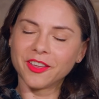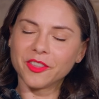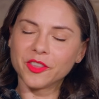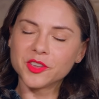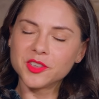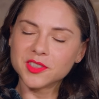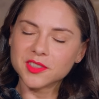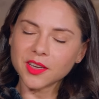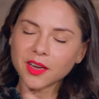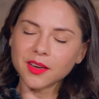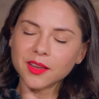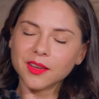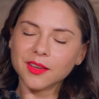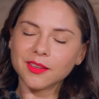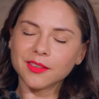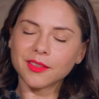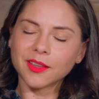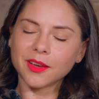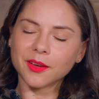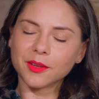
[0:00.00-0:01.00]
The
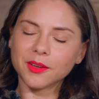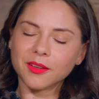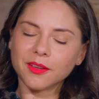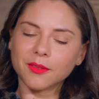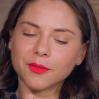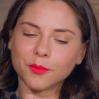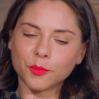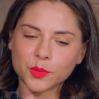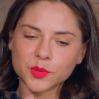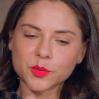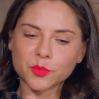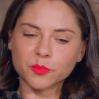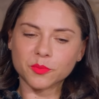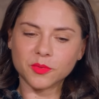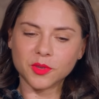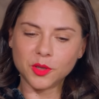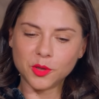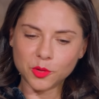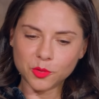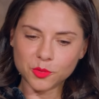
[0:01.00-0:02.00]
study that was
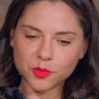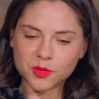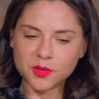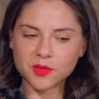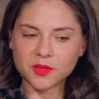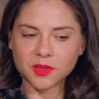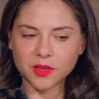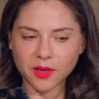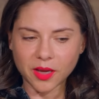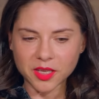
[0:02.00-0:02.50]
used